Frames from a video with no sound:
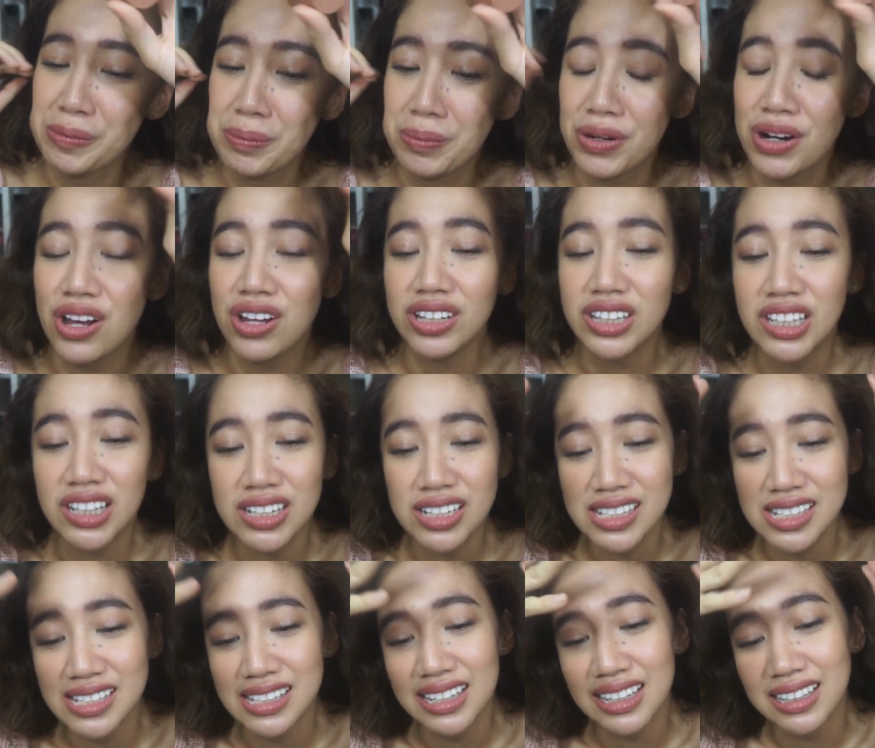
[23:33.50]

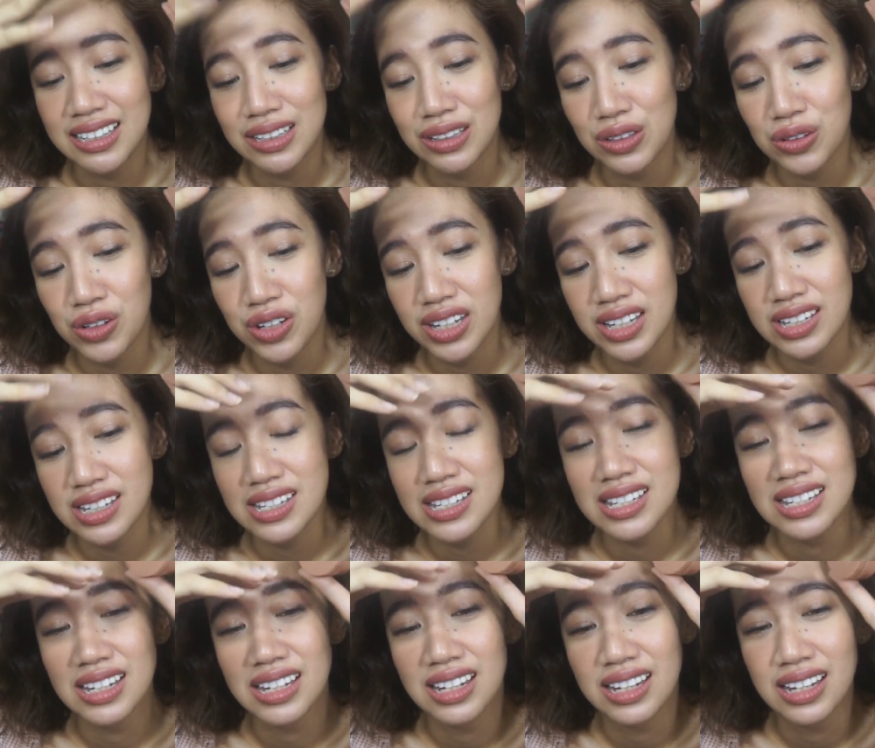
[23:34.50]
products na ganito
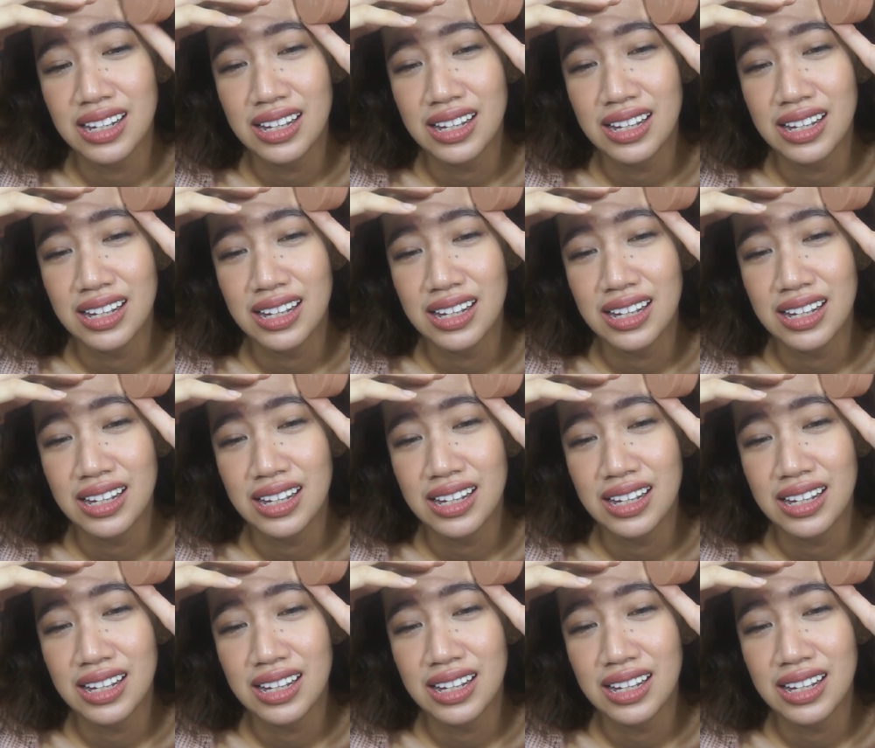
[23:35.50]
is,